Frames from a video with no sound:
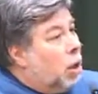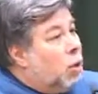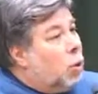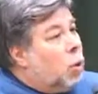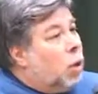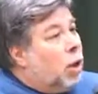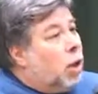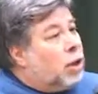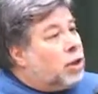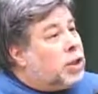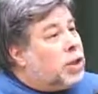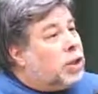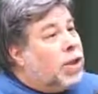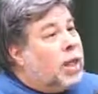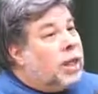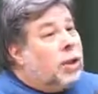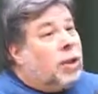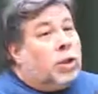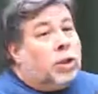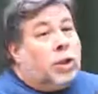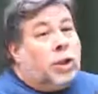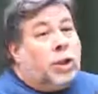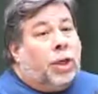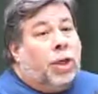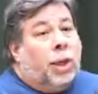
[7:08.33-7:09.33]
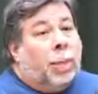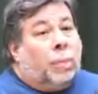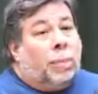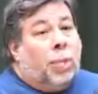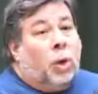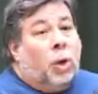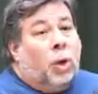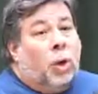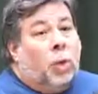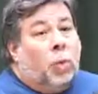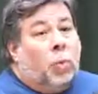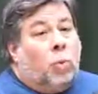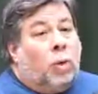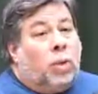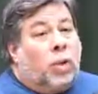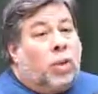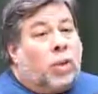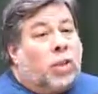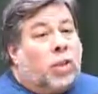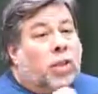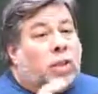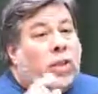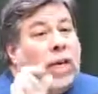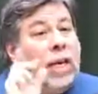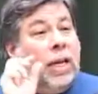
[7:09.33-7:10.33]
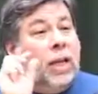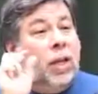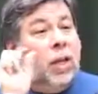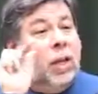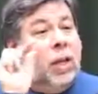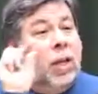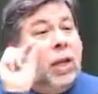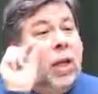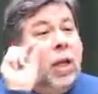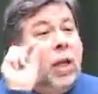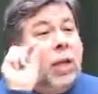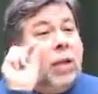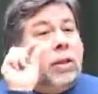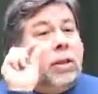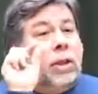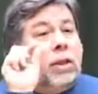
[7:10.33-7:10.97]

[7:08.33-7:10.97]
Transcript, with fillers: where a single chip with a single